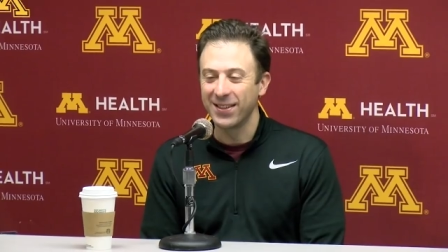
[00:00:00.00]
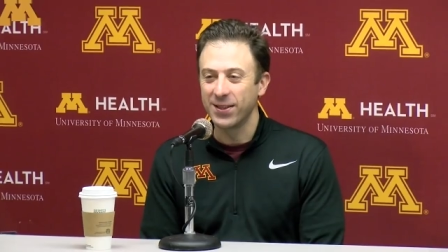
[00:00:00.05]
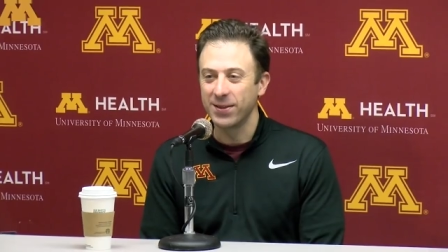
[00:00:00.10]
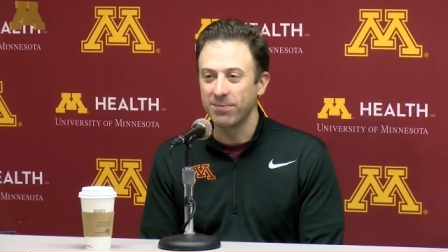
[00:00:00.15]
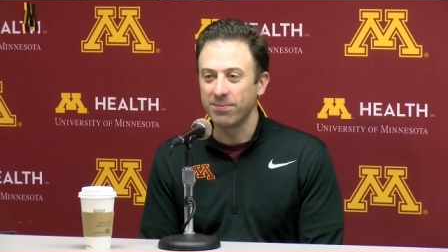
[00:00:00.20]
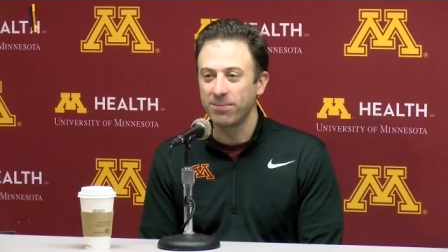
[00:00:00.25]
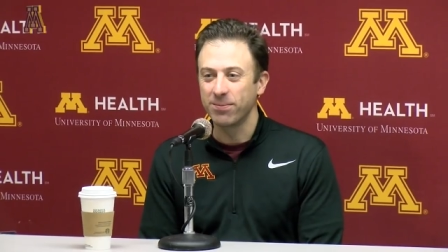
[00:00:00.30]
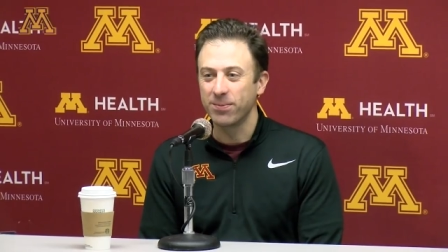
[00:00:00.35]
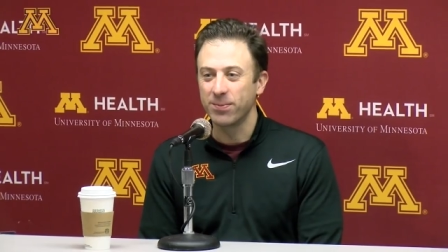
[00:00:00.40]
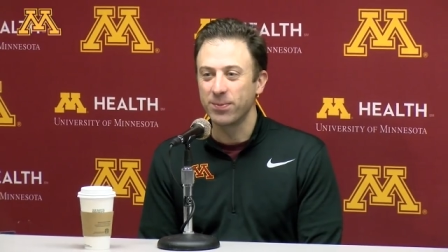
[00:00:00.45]

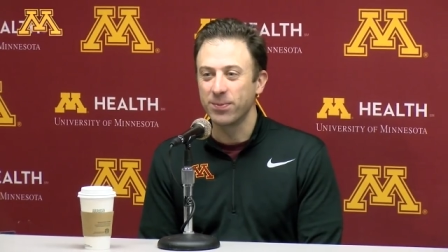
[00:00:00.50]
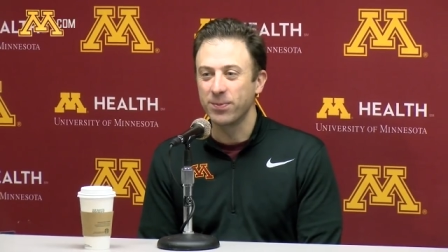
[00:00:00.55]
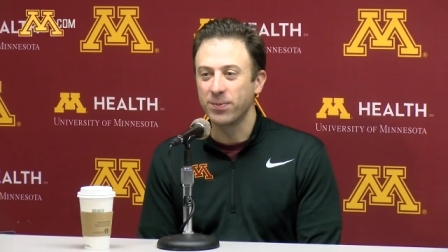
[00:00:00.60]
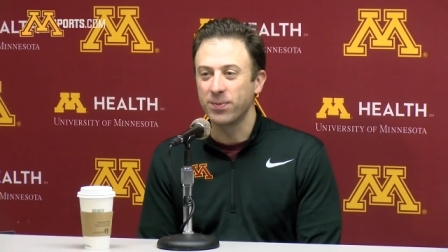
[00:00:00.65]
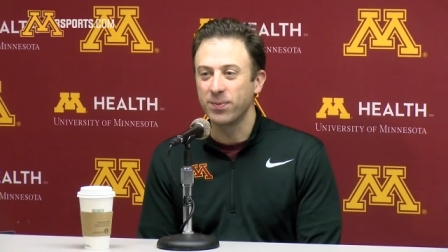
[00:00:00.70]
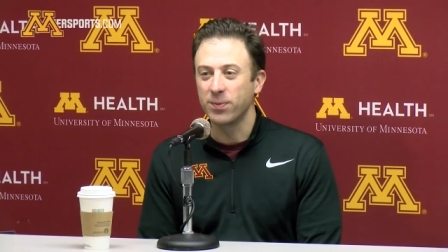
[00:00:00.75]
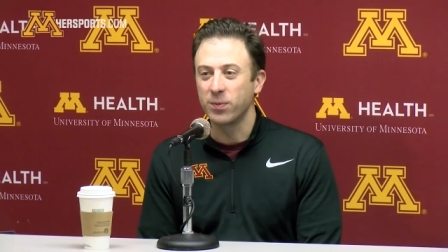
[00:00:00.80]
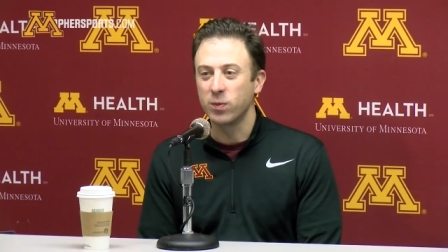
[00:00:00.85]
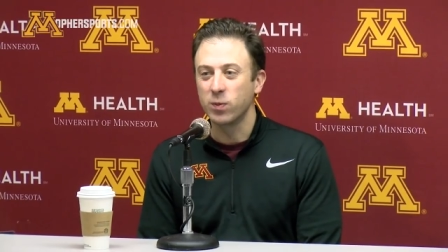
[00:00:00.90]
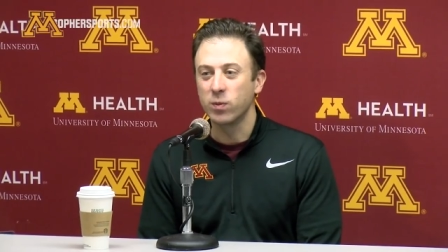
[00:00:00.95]
I mean,
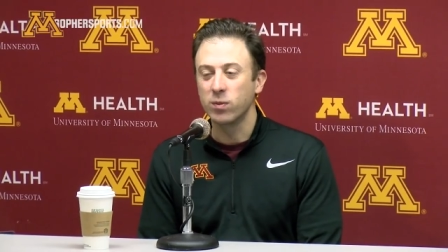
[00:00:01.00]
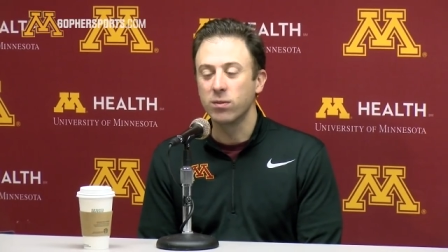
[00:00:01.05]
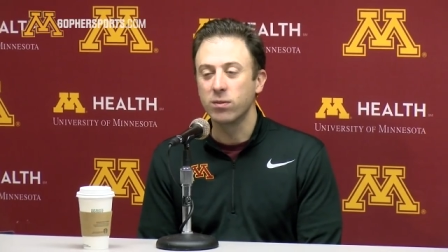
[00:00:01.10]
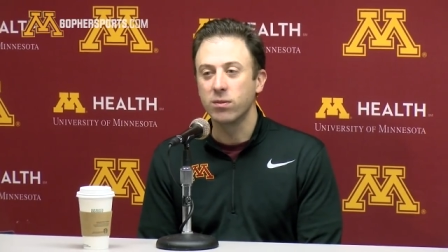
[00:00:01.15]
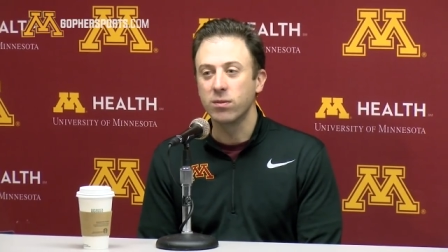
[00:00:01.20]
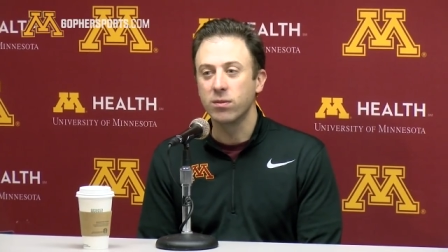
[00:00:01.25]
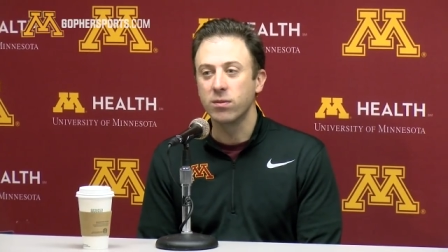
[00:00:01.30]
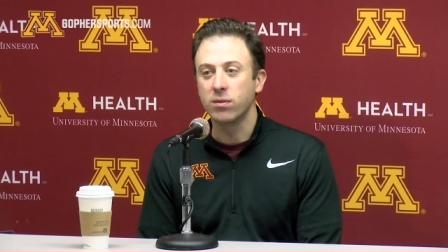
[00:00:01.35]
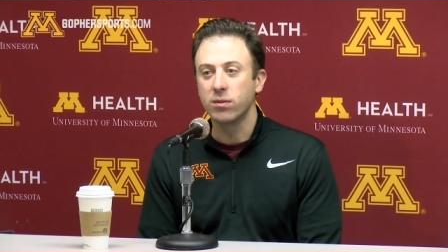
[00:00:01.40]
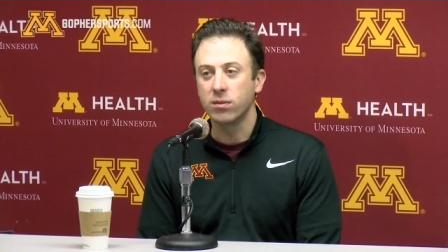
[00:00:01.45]
beyond
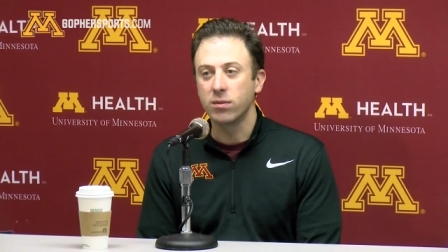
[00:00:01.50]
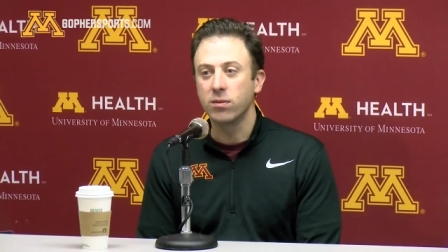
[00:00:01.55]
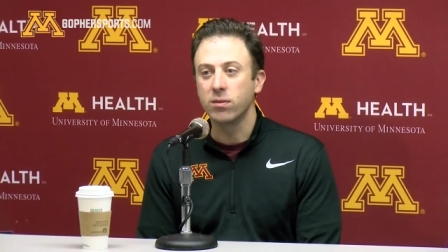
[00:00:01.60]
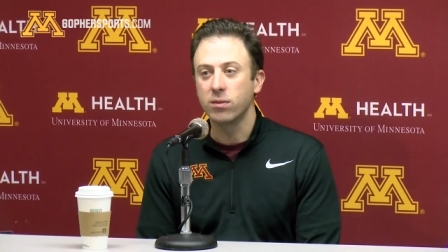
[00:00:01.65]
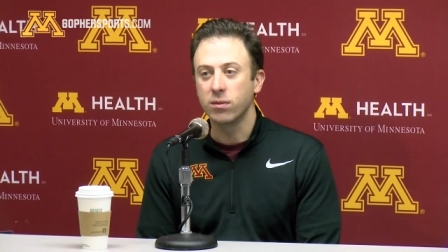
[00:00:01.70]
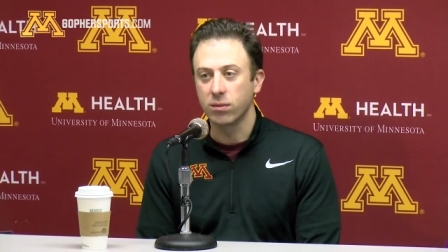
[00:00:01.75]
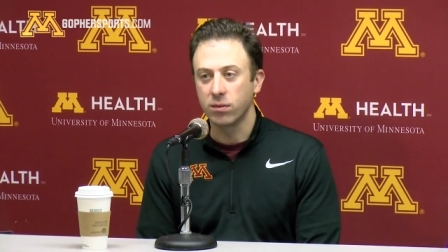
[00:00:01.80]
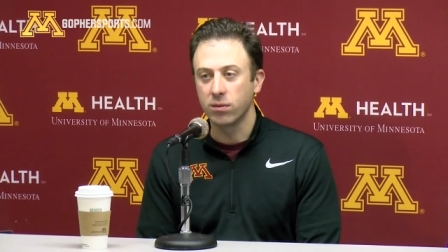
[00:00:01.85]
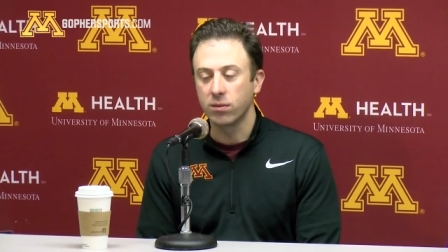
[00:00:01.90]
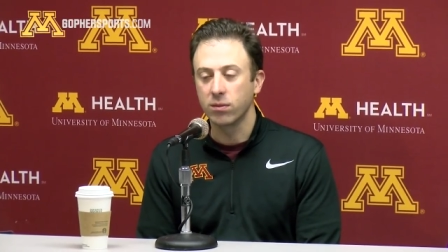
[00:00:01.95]
playing
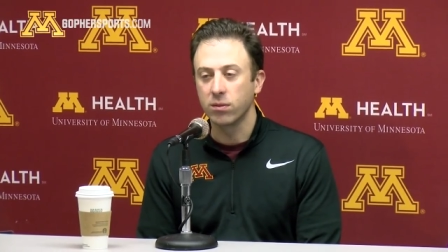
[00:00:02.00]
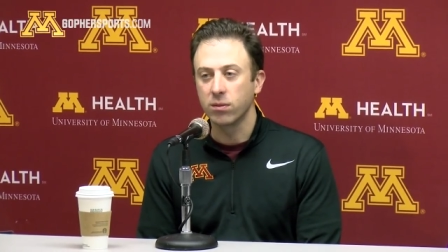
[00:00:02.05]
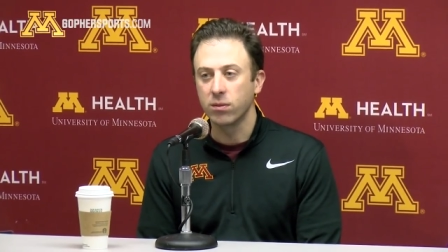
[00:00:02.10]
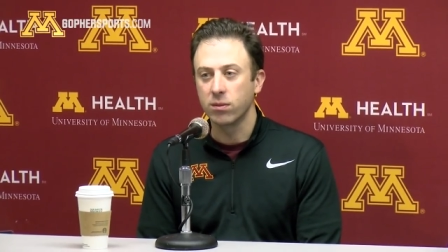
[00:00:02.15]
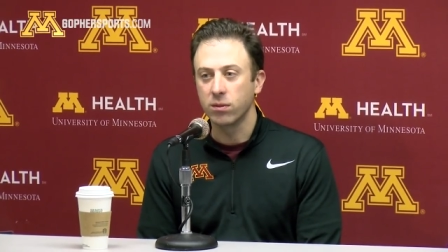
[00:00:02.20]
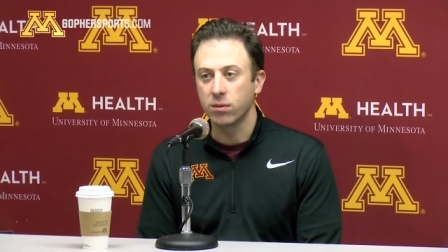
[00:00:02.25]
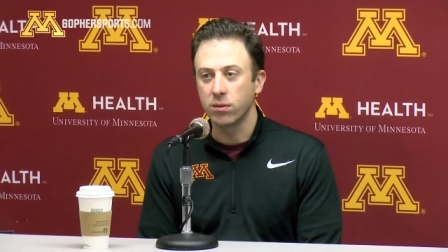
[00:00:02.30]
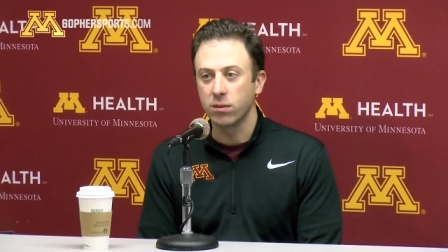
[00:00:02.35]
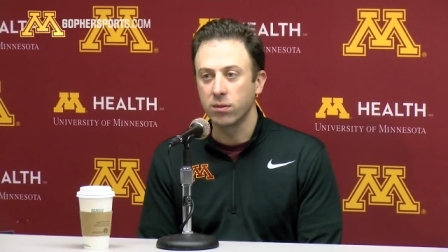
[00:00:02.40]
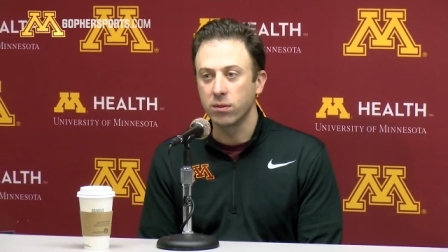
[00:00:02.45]
Rutgers, you watch
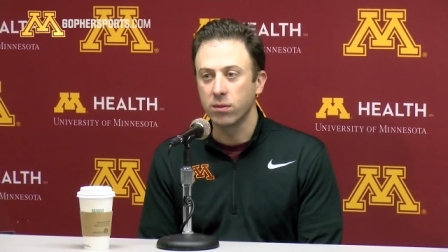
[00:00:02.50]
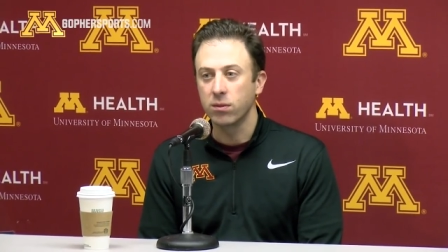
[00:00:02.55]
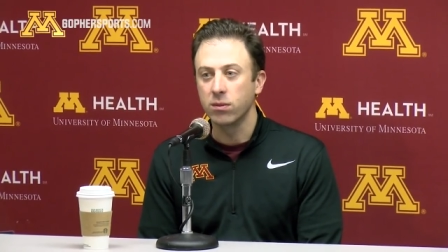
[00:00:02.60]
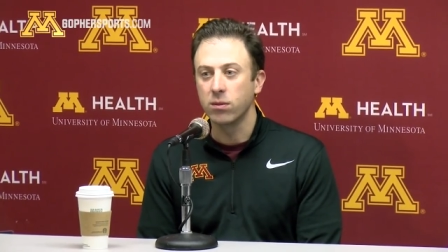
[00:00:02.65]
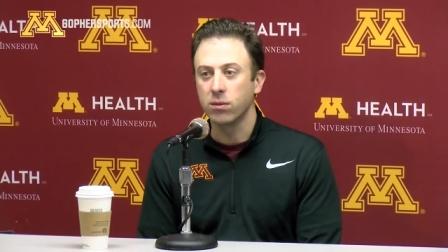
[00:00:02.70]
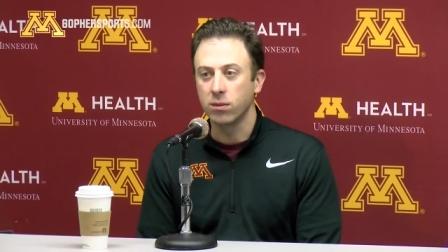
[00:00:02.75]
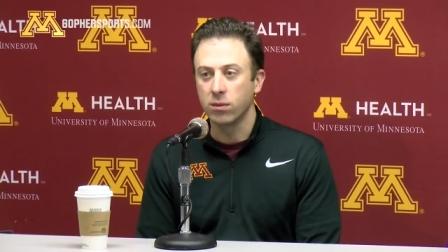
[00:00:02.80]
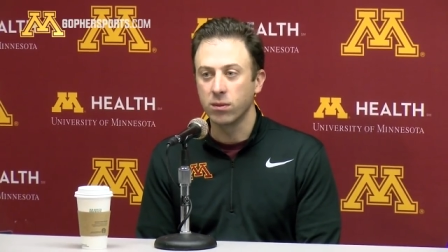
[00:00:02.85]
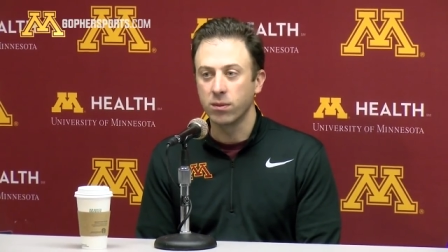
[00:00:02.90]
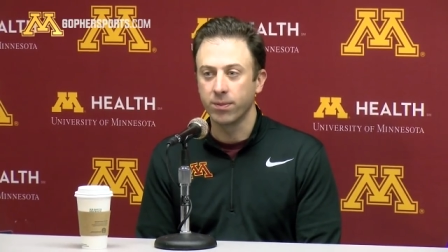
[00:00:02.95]
this Big Ten
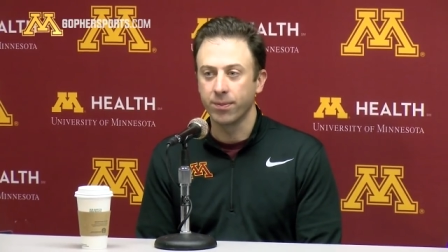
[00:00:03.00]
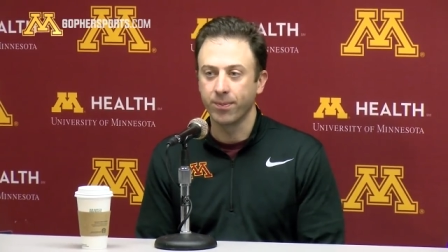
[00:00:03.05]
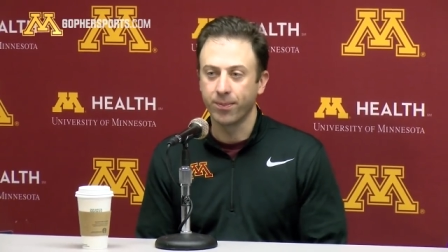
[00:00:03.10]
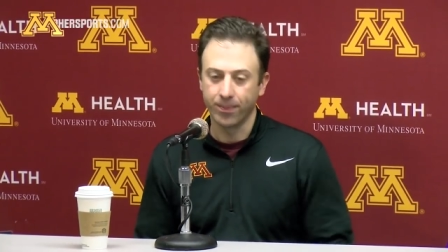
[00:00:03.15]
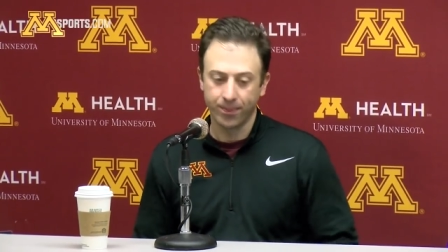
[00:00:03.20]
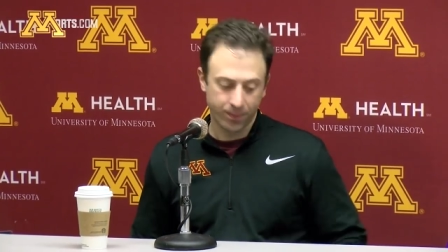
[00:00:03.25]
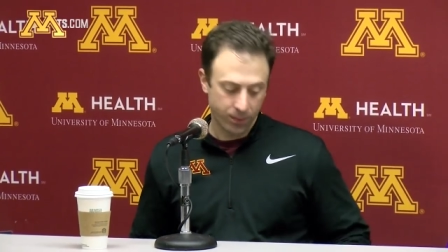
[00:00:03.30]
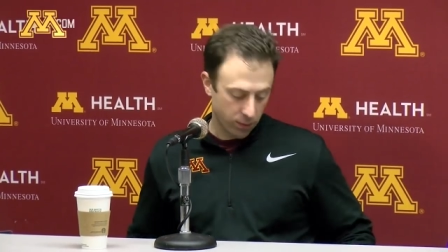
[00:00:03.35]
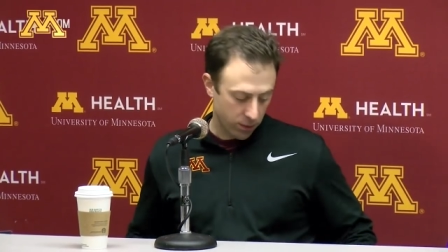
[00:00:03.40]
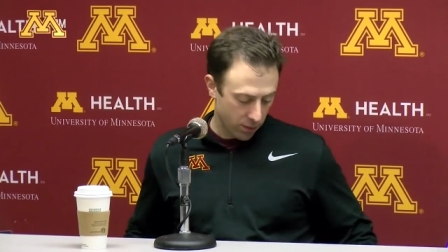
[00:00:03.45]
as it
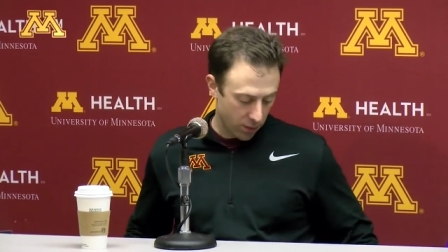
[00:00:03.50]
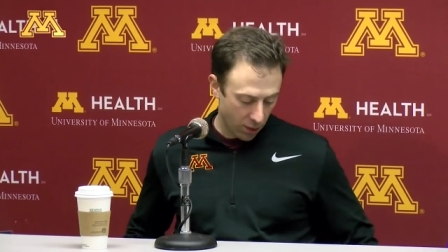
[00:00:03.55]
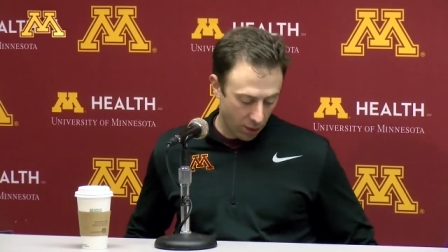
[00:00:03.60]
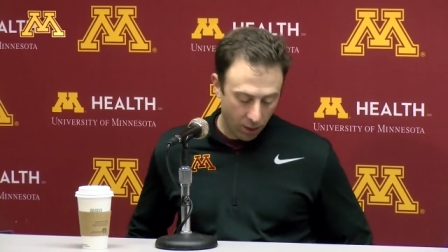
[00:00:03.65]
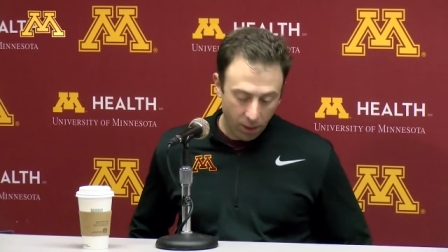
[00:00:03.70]
unfolds.